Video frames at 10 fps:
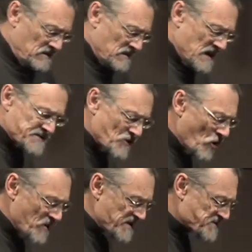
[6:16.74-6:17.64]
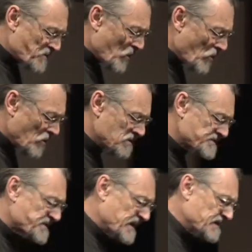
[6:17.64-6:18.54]
As always, Paul
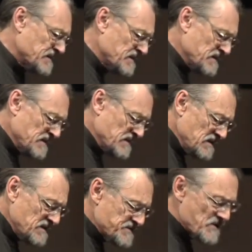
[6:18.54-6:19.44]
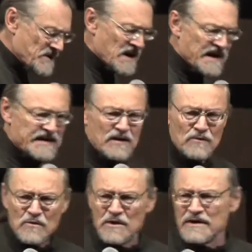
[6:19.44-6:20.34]
said, "Turn the light
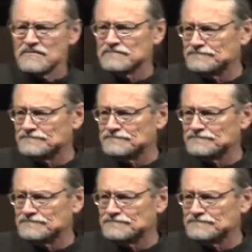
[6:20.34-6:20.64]
out, Wally."